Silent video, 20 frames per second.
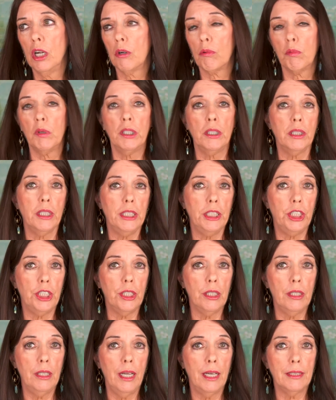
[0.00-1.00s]

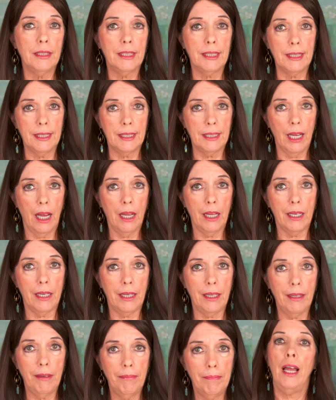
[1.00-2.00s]
religion, and
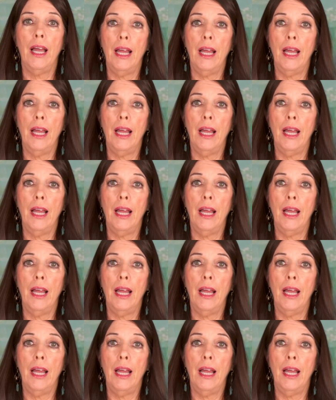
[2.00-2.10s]
society.